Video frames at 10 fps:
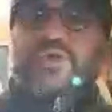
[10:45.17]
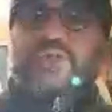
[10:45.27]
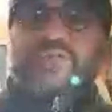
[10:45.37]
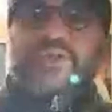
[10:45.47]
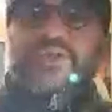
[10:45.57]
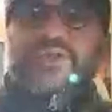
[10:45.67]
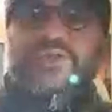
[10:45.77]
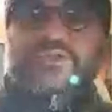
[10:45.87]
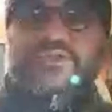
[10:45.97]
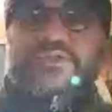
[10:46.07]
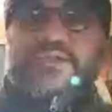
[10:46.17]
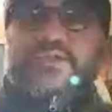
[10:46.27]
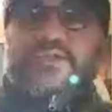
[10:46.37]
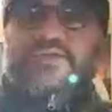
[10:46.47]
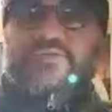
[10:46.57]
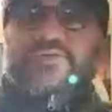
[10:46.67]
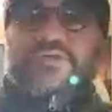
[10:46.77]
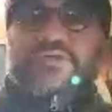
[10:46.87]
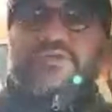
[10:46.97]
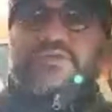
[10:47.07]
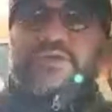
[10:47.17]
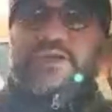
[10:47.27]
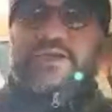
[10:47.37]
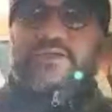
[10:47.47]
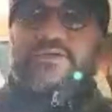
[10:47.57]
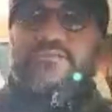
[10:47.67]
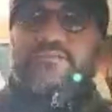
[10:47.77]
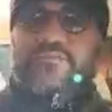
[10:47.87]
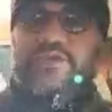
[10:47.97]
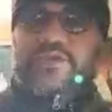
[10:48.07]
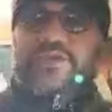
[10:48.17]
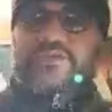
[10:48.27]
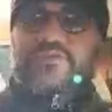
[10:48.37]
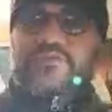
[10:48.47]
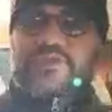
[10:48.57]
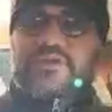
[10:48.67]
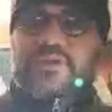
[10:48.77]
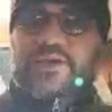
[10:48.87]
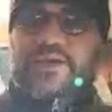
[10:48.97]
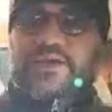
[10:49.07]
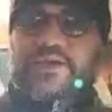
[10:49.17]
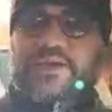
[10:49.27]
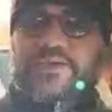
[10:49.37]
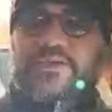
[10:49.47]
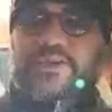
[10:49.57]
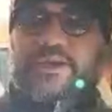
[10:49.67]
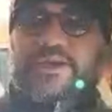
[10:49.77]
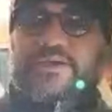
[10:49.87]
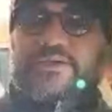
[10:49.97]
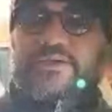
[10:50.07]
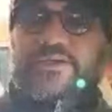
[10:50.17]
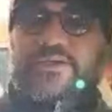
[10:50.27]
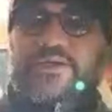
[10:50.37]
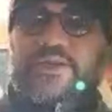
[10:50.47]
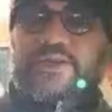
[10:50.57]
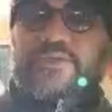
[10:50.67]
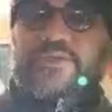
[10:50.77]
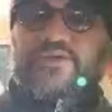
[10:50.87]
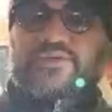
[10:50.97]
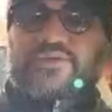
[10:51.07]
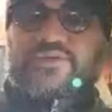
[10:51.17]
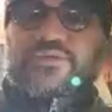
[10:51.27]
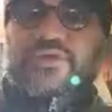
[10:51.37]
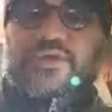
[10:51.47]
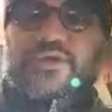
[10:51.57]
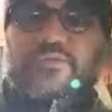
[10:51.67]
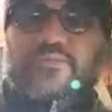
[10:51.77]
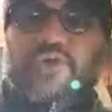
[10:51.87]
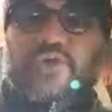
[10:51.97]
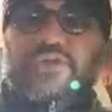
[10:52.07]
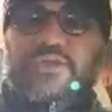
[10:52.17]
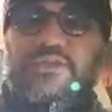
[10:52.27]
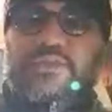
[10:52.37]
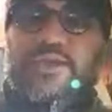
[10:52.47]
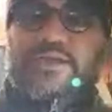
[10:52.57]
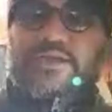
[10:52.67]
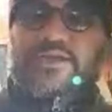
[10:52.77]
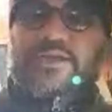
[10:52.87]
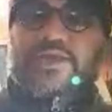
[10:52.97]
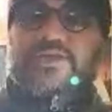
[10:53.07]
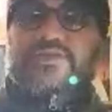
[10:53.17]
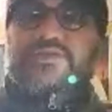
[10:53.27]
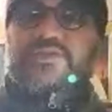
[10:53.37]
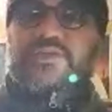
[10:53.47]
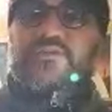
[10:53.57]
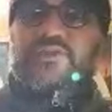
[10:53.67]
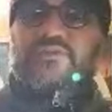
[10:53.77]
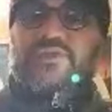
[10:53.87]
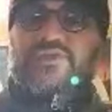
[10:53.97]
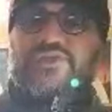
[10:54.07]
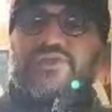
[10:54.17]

settled first at Grasmere and later at Riddle Mount, both in that Lake district with which his